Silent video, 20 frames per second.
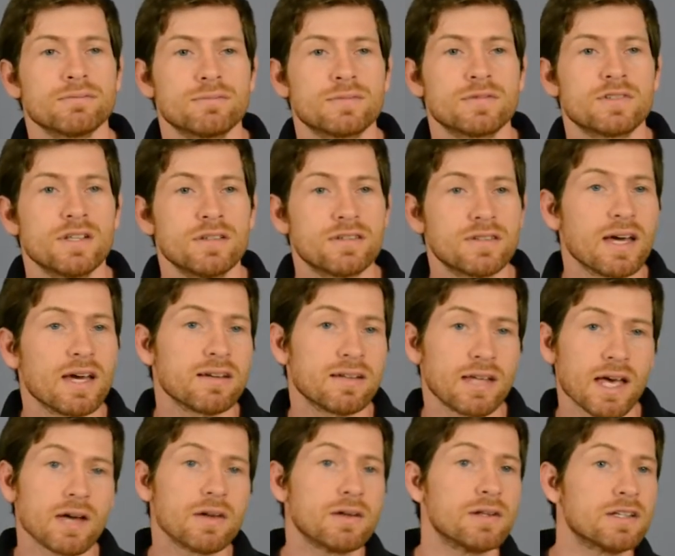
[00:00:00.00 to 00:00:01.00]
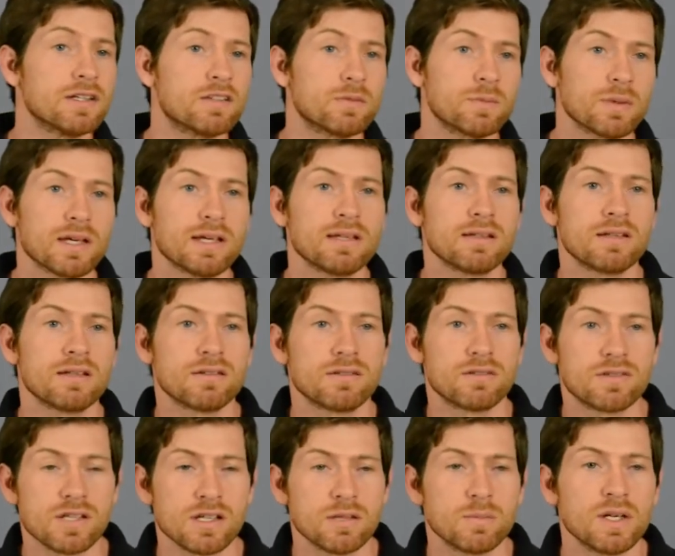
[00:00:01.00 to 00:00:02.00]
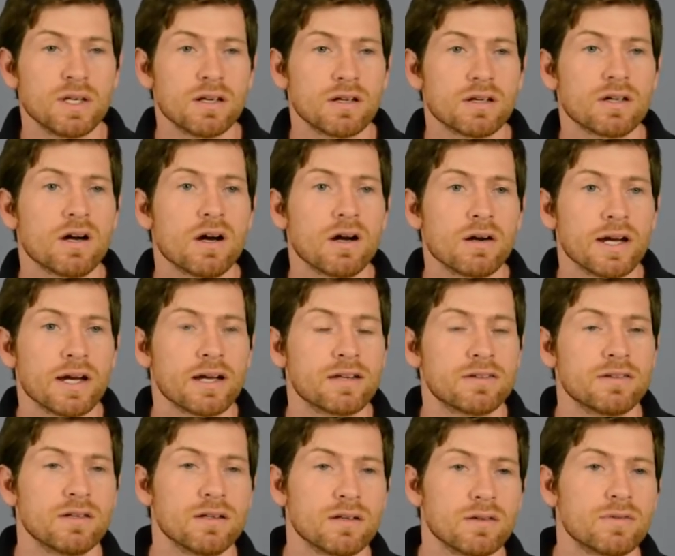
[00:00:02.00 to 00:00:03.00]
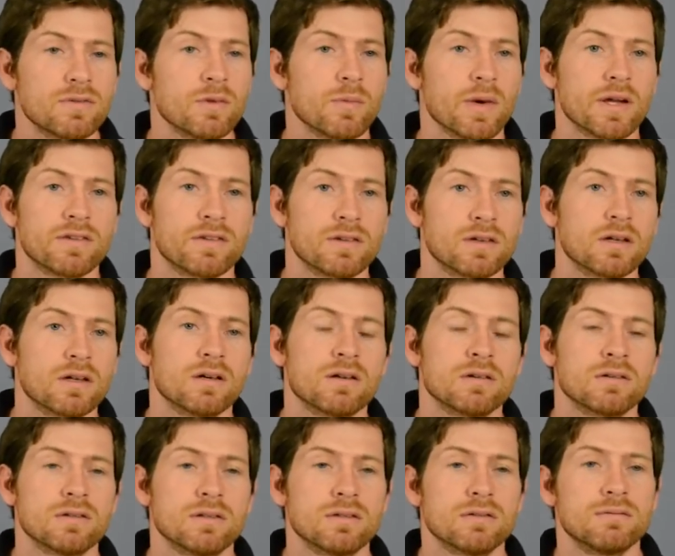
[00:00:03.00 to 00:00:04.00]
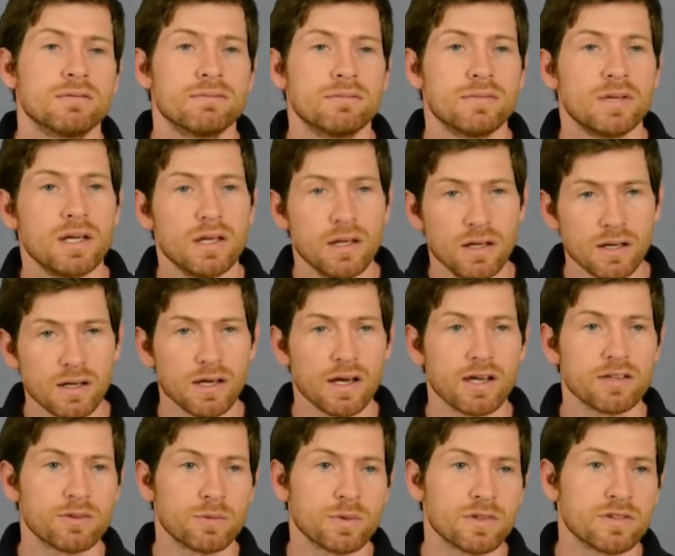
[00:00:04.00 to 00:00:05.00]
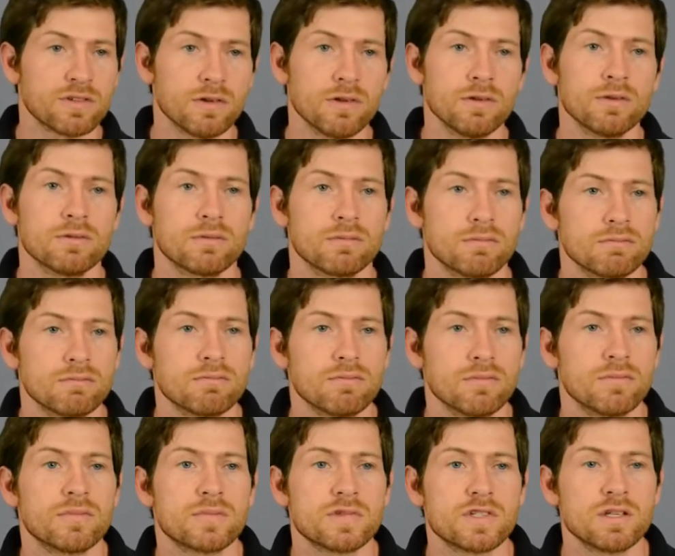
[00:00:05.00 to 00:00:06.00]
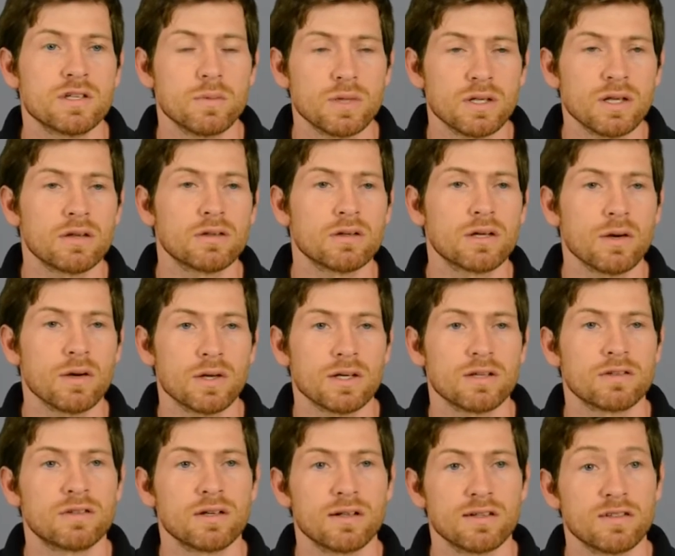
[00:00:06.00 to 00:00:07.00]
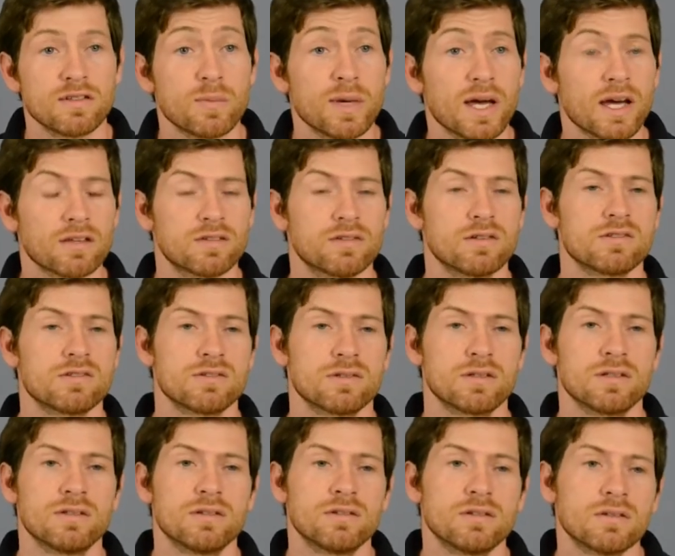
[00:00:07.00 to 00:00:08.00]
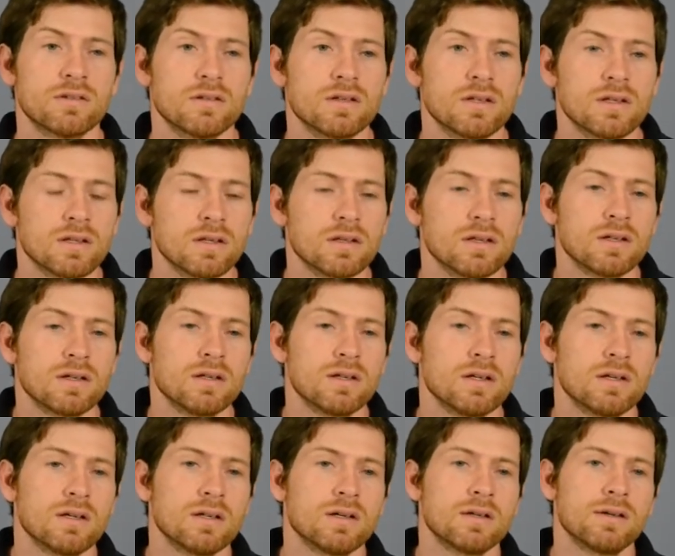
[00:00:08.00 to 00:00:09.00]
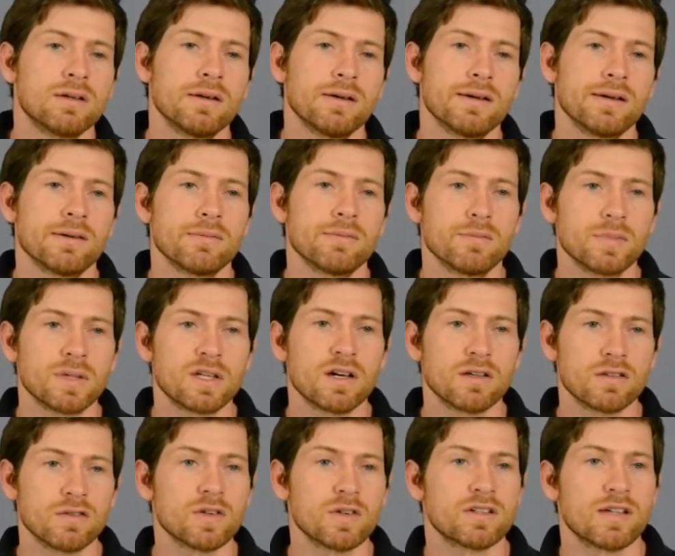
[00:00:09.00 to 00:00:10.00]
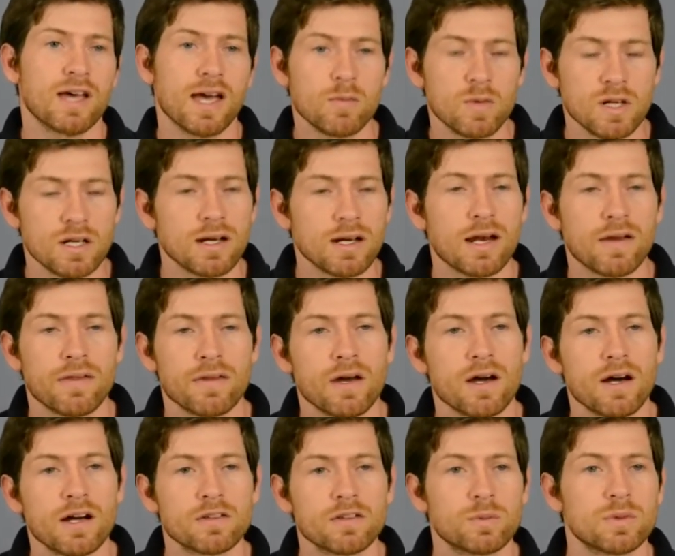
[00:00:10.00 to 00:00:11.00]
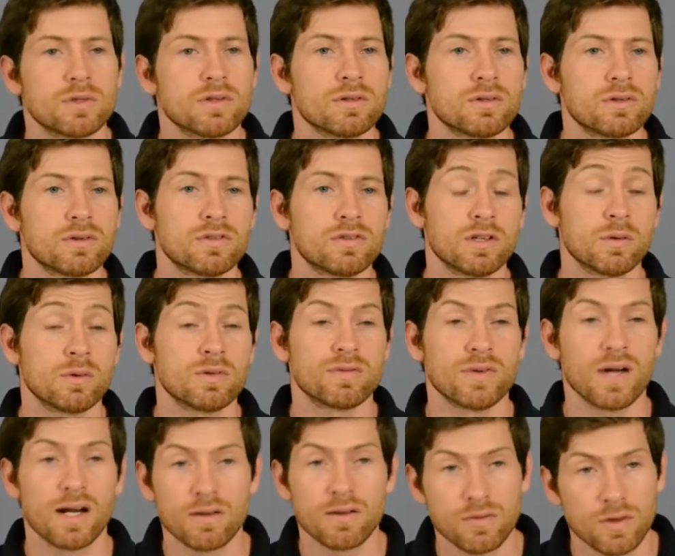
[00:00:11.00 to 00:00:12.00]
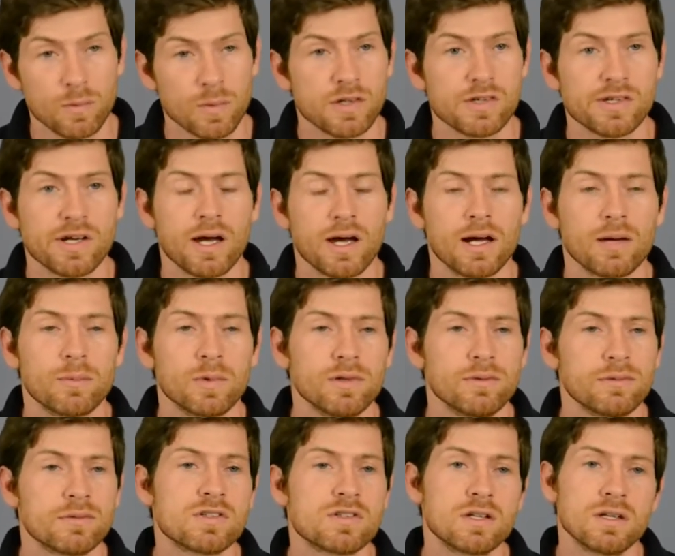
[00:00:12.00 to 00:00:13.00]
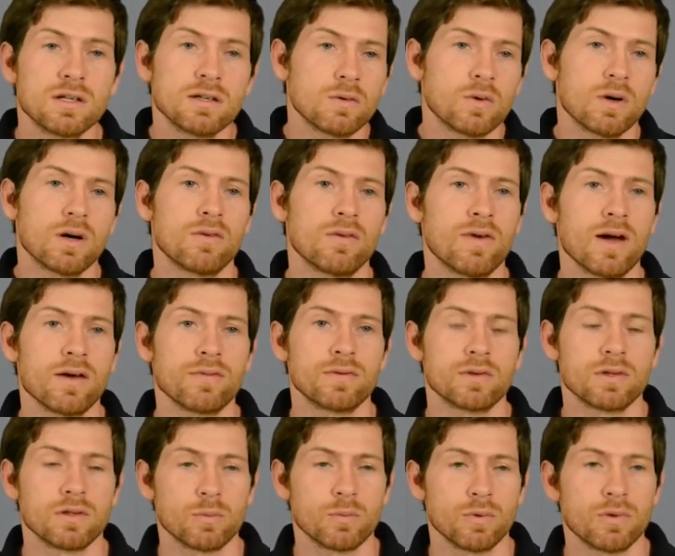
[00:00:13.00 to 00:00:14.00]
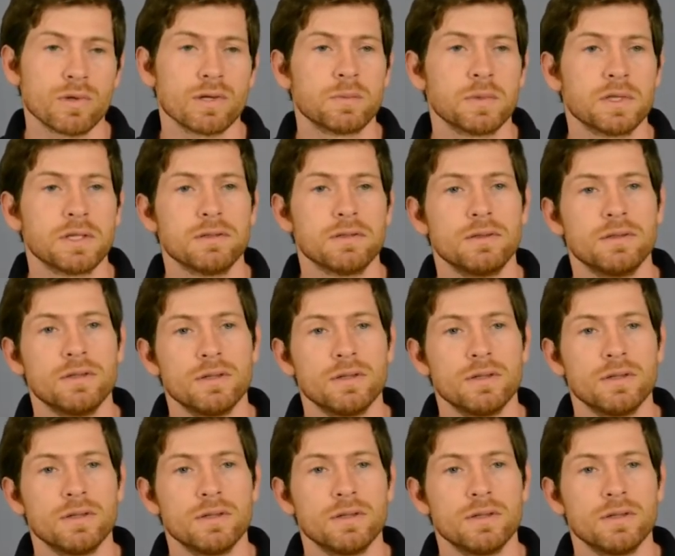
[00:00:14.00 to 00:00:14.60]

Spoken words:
She sat down and explained that she had been in a car accident a few months ago. As a result, she had been undergoing a series of back surgeries. Because of her time in and out of the hospital, she was fired from her job, and she didn't qualify for unemployment.